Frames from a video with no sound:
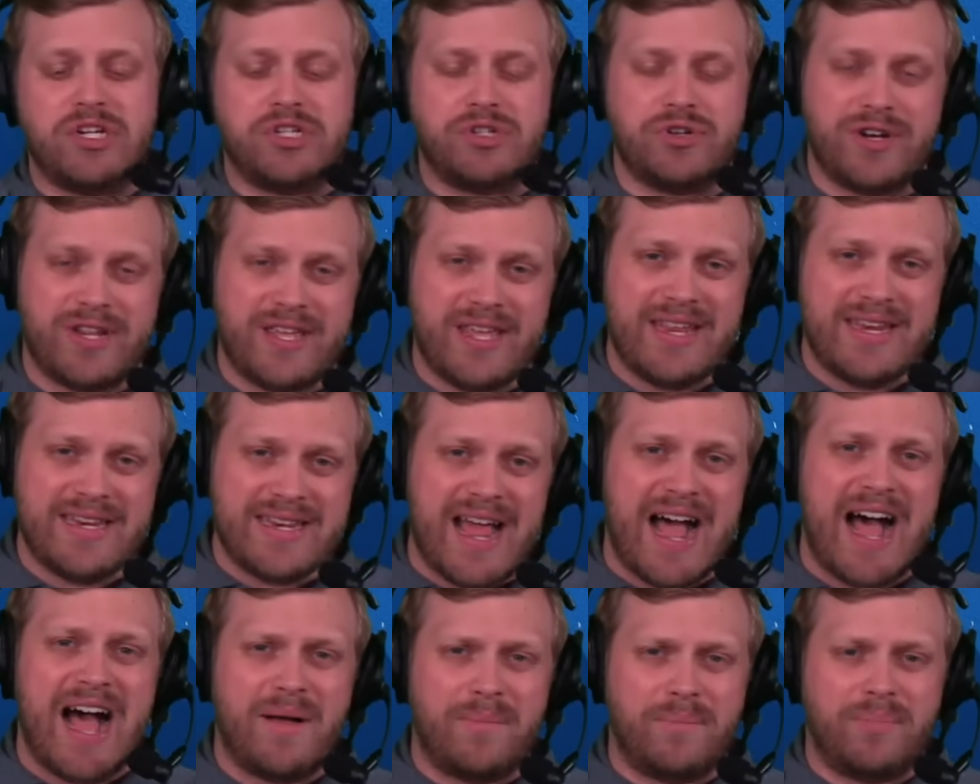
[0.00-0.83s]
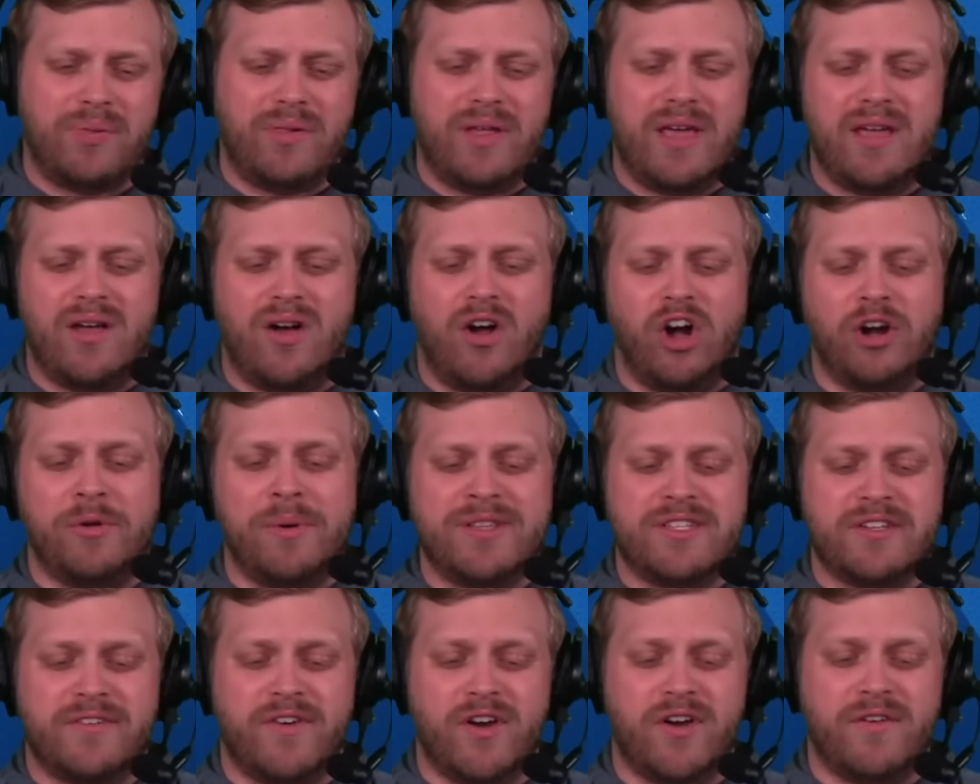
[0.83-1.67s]
should he not play
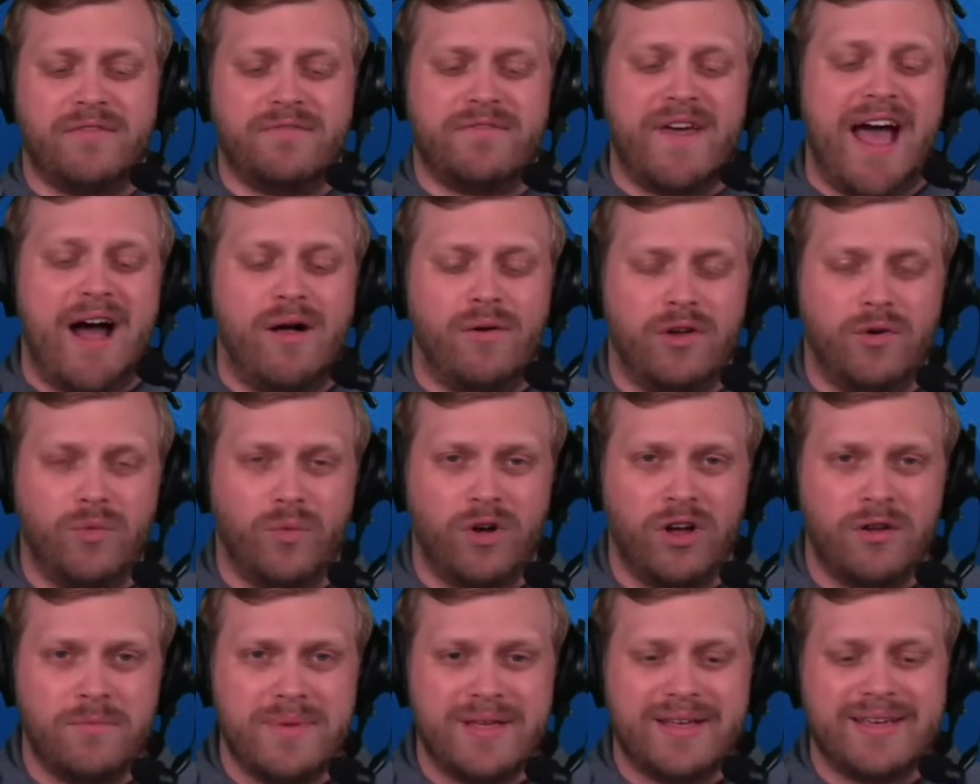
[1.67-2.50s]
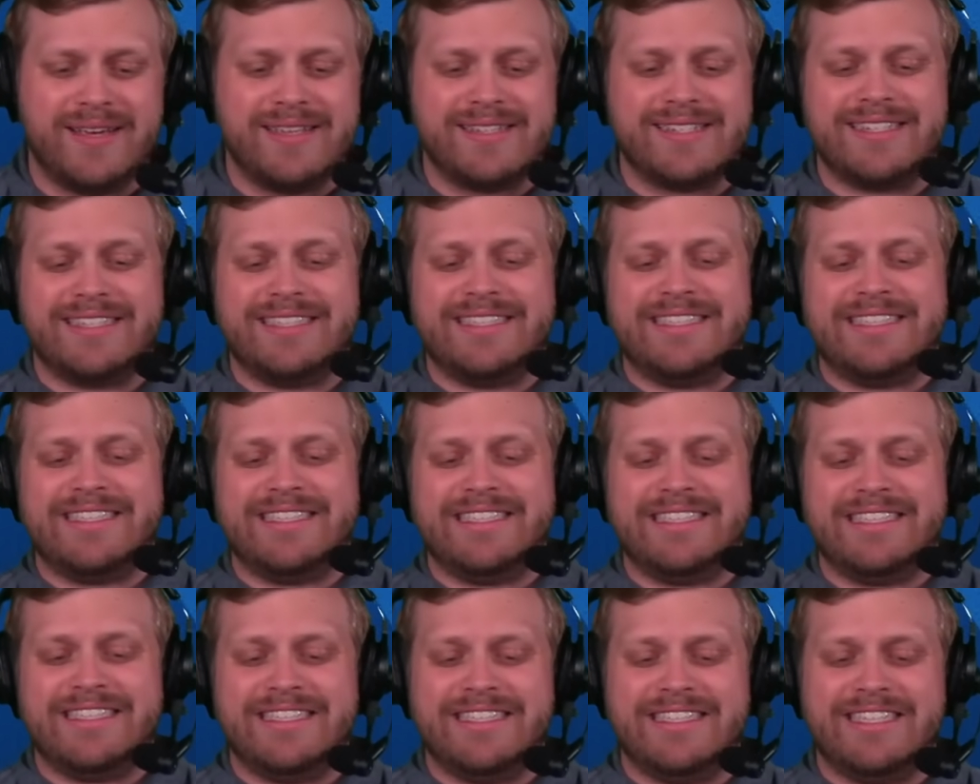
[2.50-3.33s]
argument. It's a very valid one because, oh,
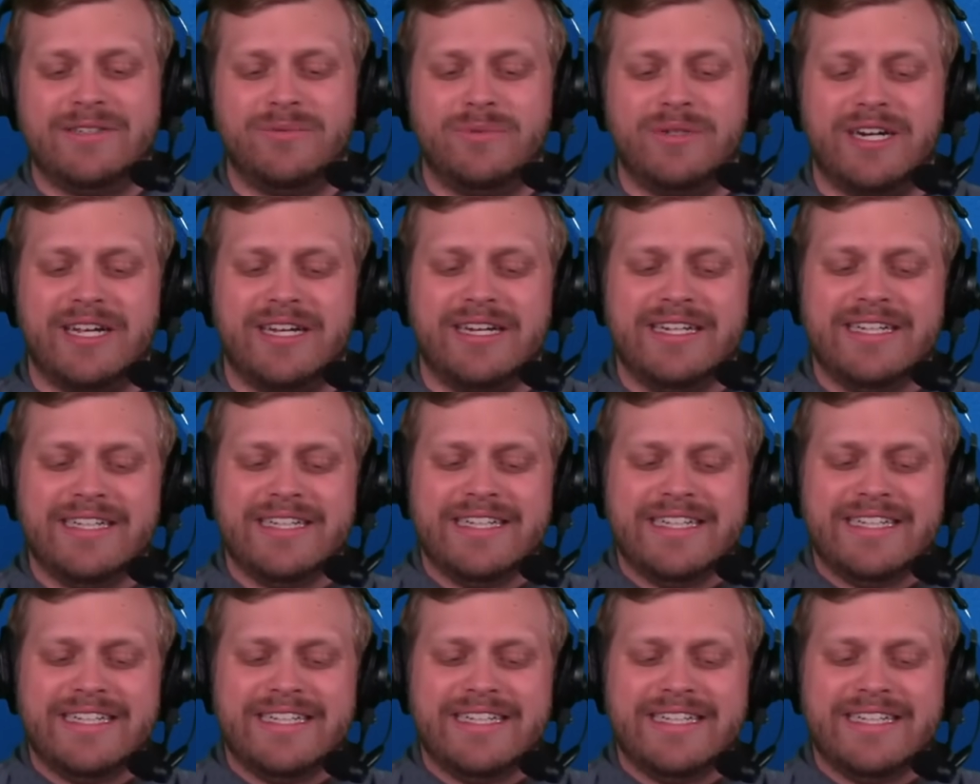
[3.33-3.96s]
you know, you don't want to